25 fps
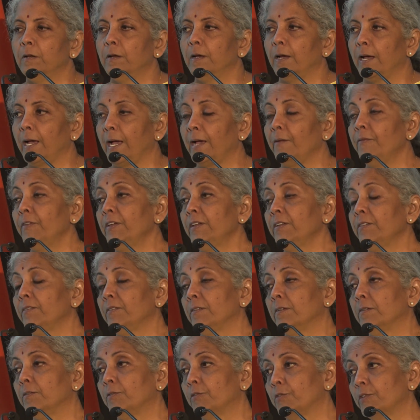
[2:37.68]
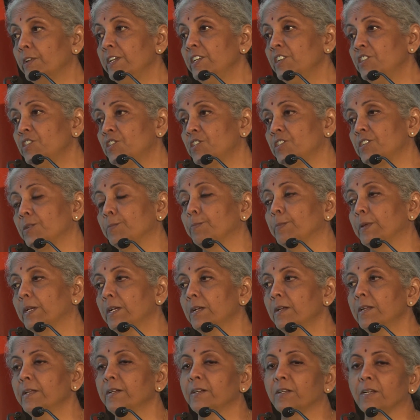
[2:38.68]
having reached a
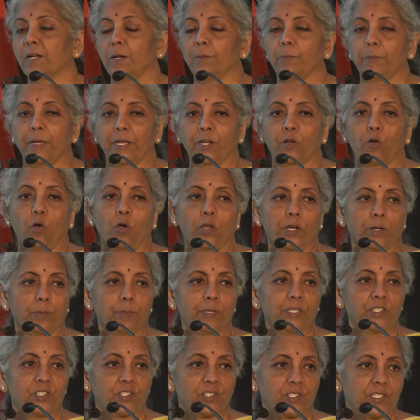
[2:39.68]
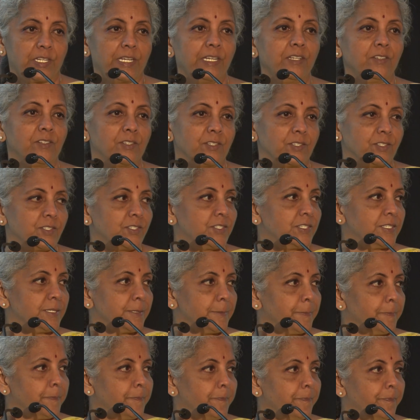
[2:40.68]
middle-income economy status,
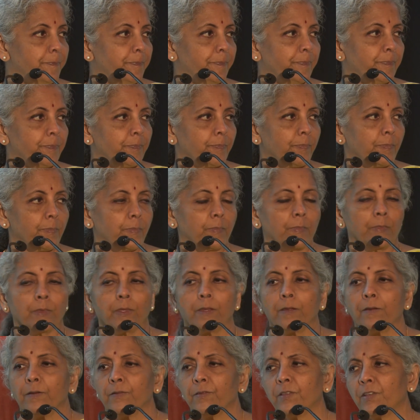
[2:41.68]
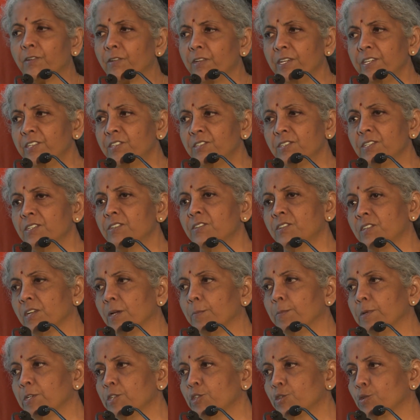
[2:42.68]
the recent
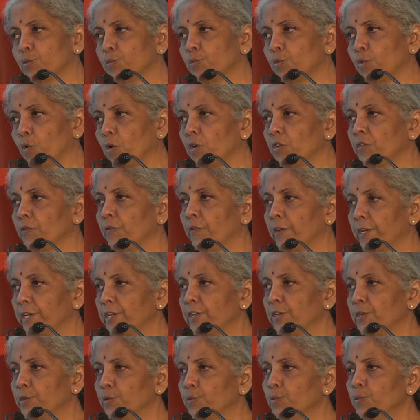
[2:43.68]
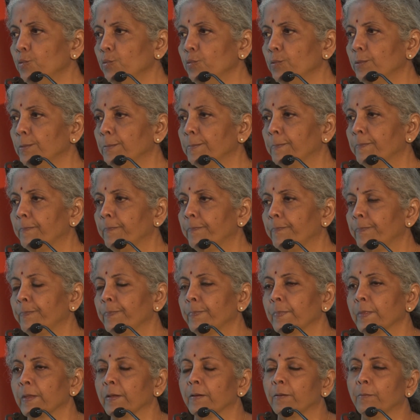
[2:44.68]
troubles should not worry you.
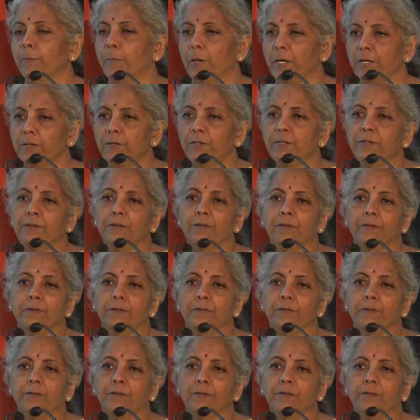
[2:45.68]
But